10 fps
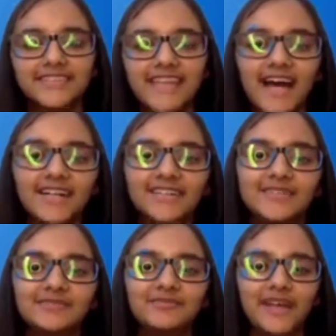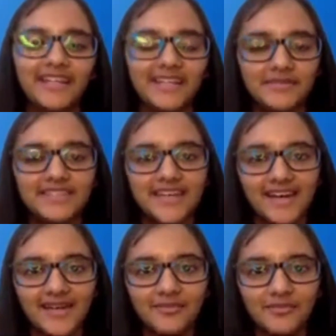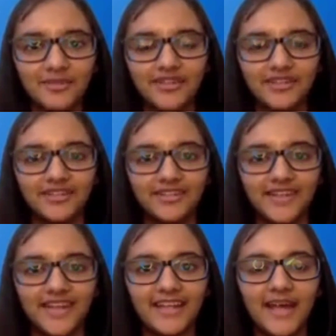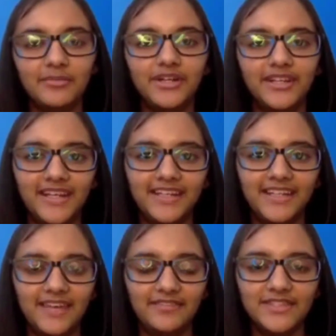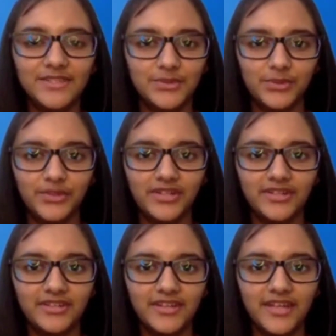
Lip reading: Yeah, my name is Sara Pimprikar and I'm a grade 11th student